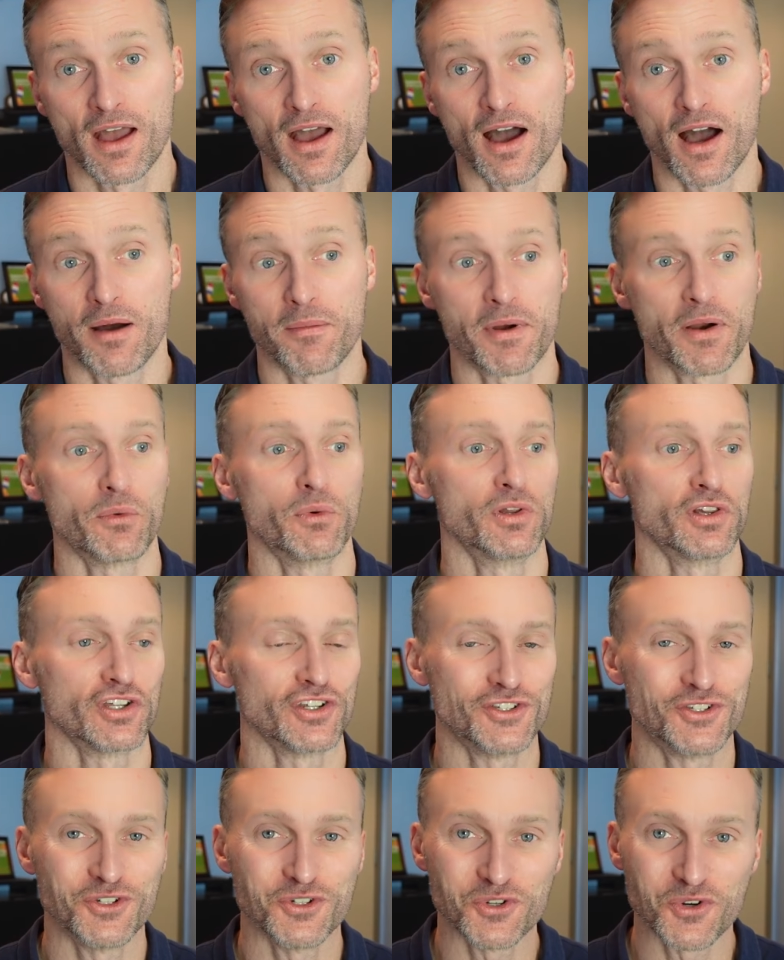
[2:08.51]
Um, I
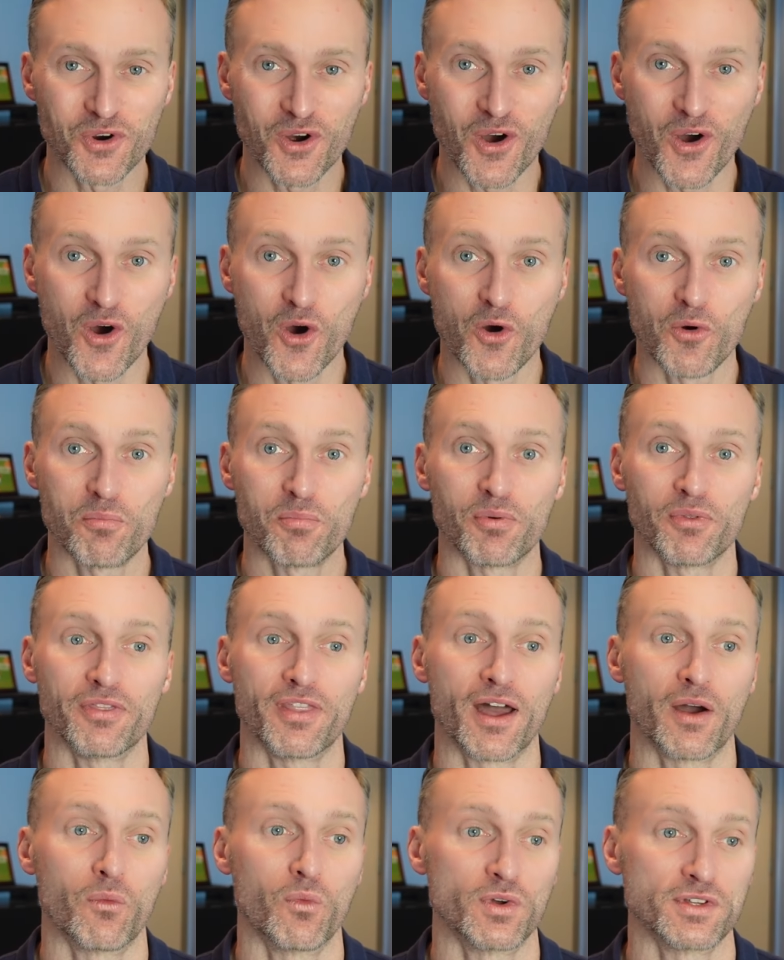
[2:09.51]
really do hope
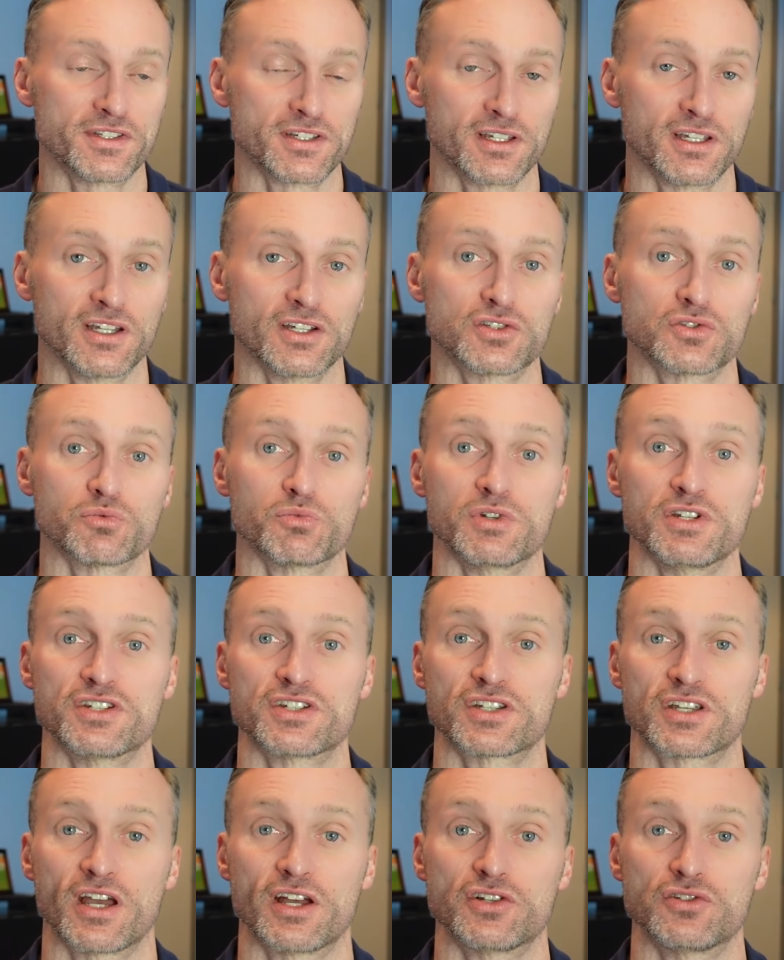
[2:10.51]
that once it gets
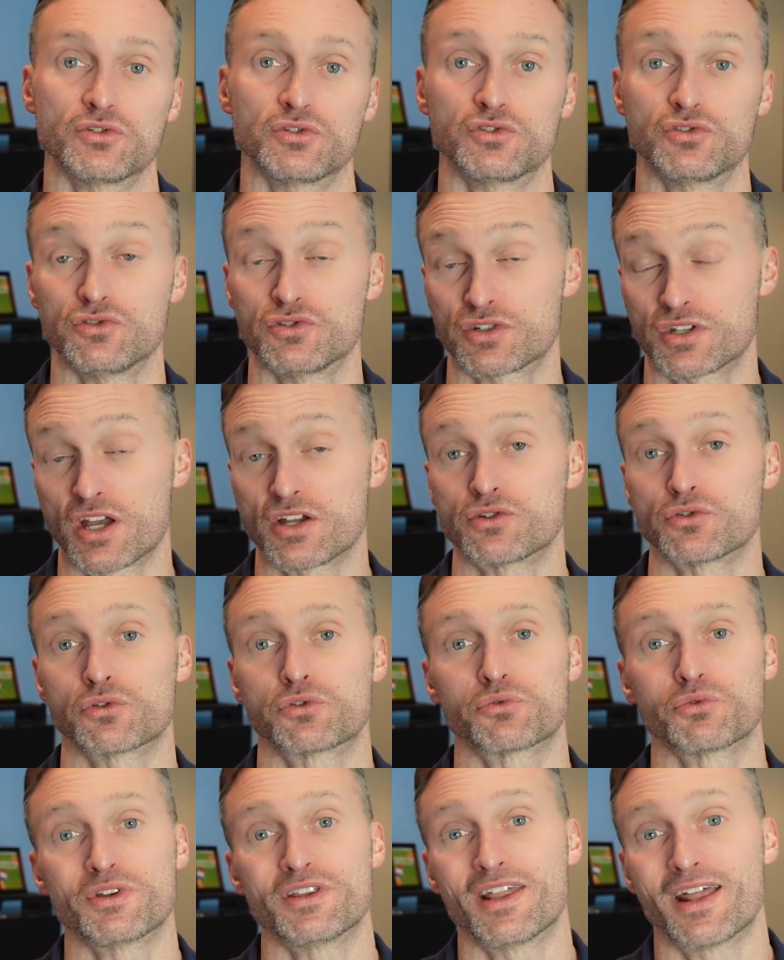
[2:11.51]
rescheduled to Schedule
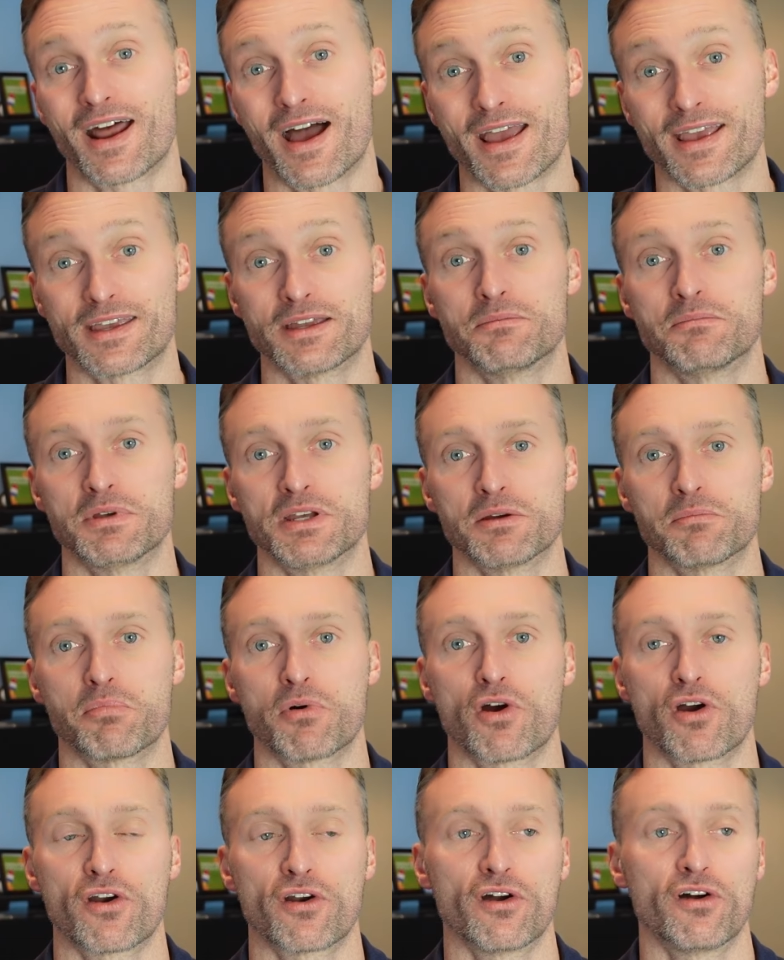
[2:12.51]
3 that I can be a
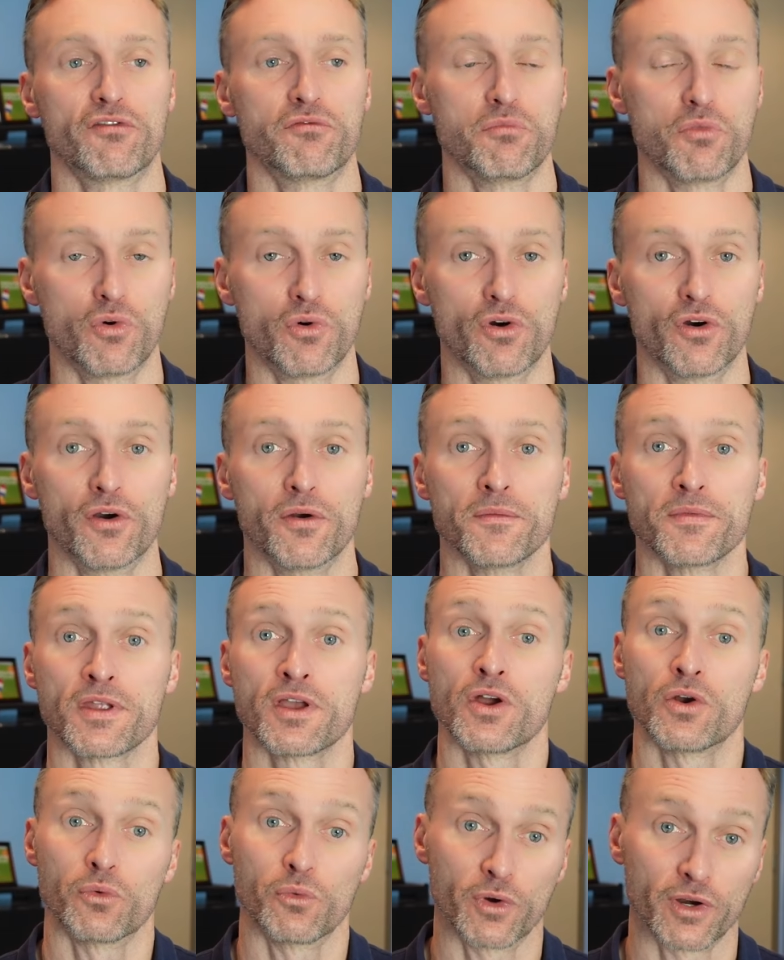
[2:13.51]
part of more
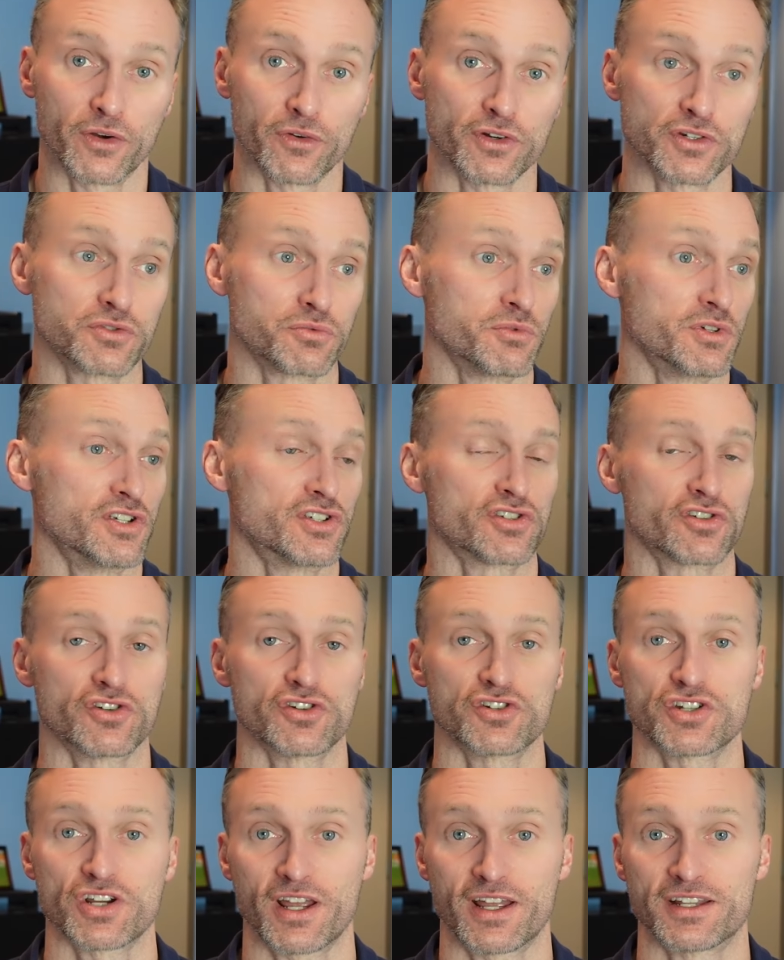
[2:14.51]
rigorous
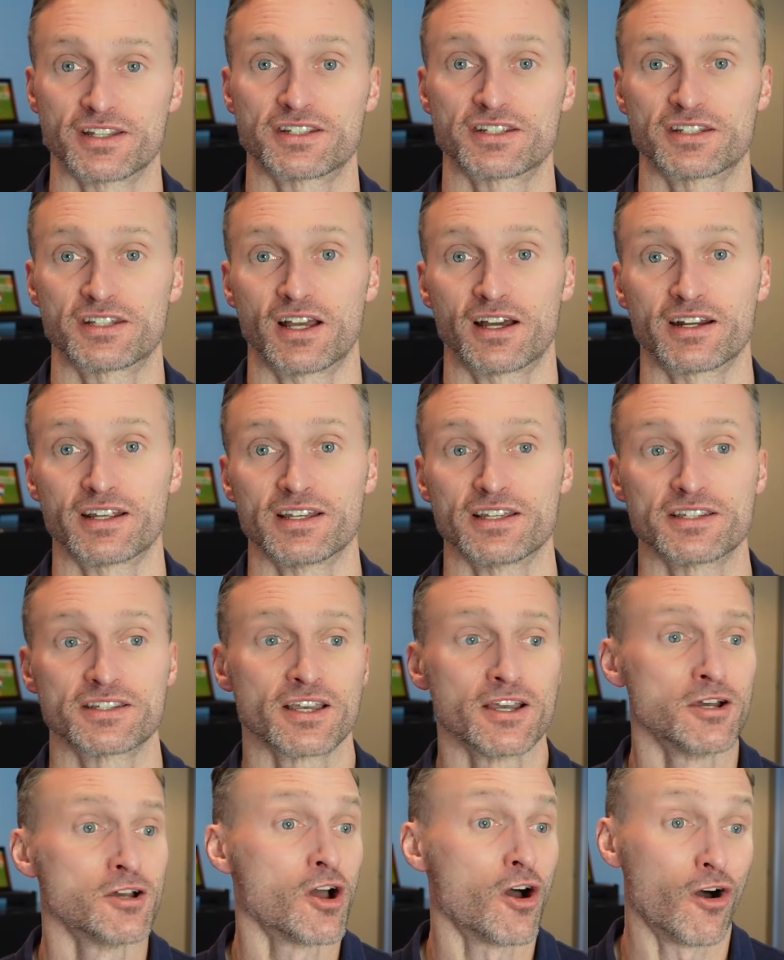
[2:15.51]
research and studies
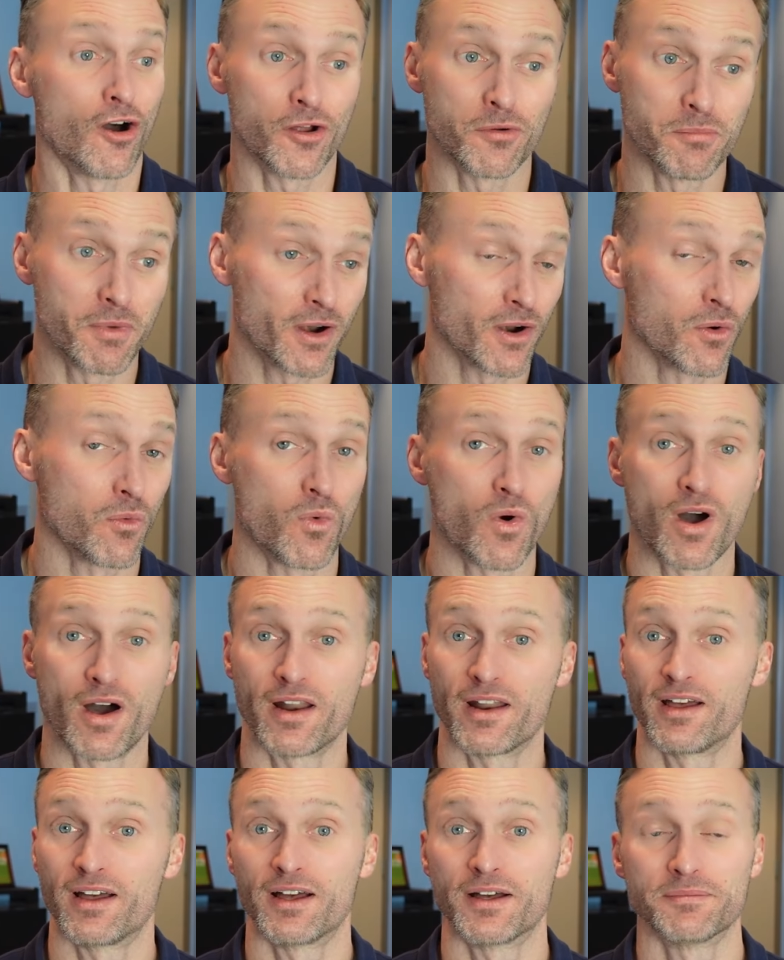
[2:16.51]
on
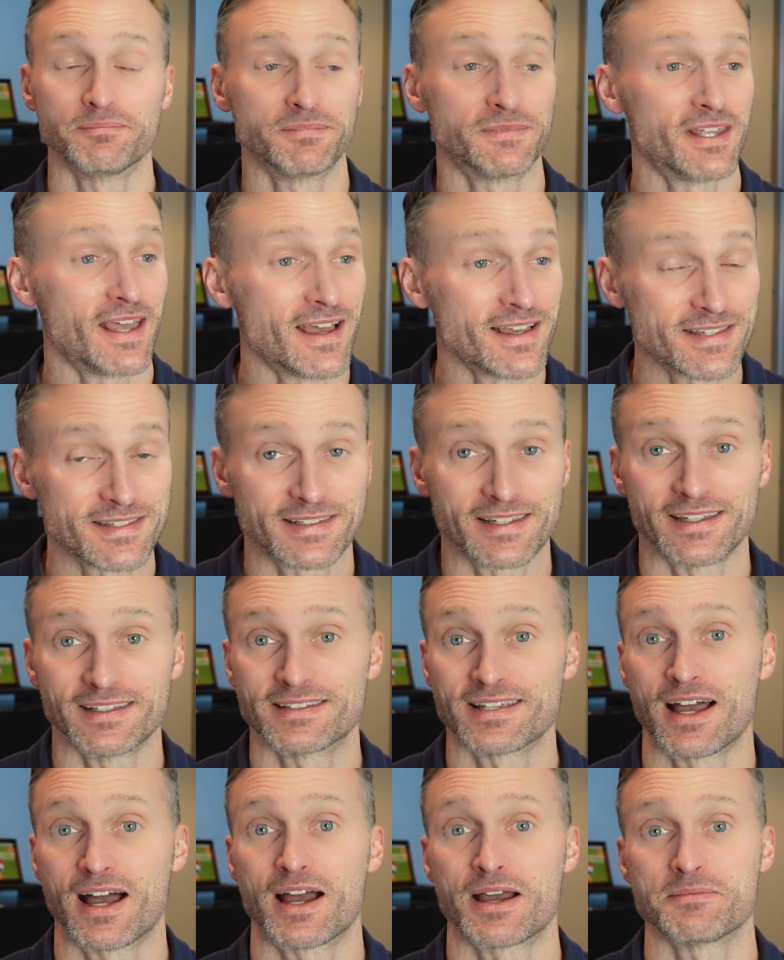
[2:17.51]
marijuana, testing
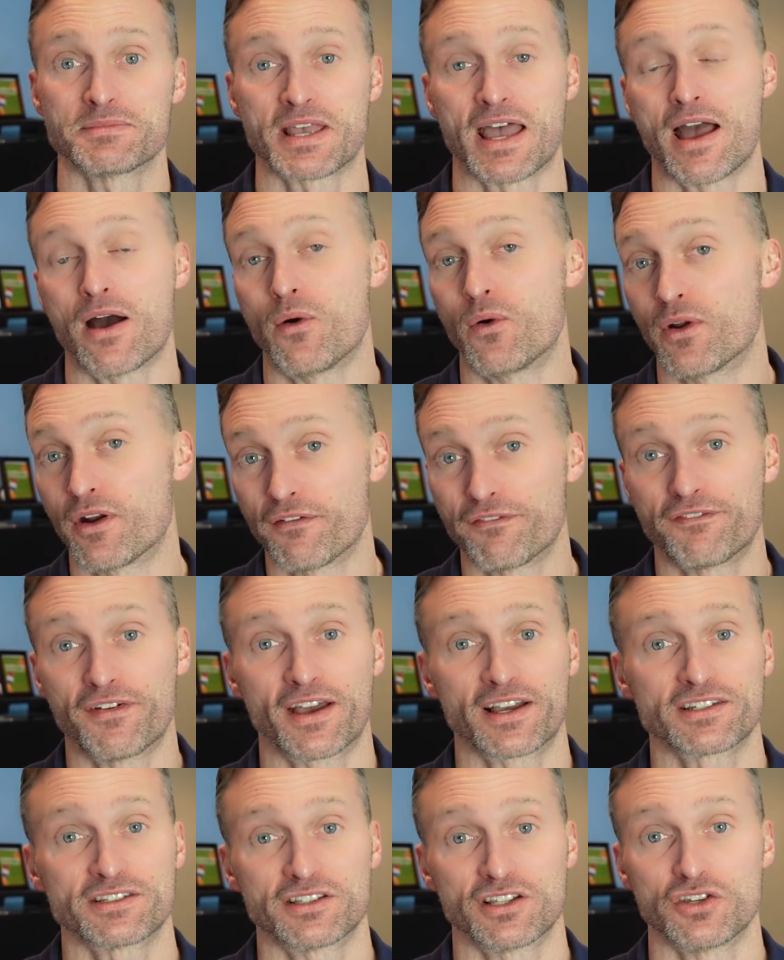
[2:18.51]
times, how it
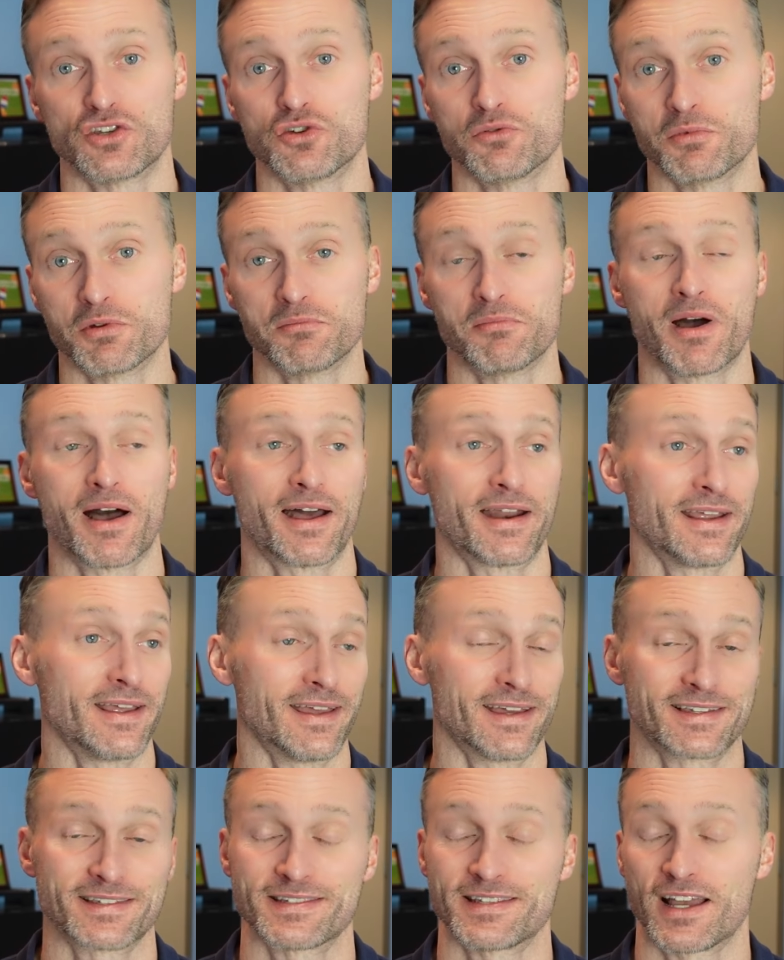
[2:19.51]
affects the human body,
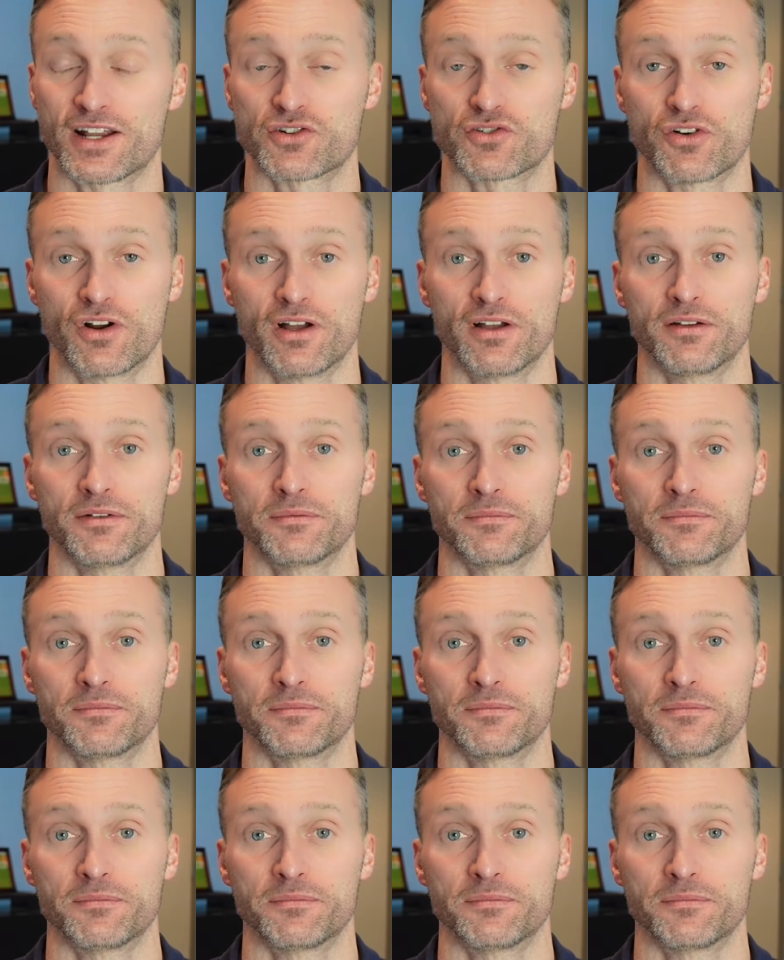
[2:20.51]
etc.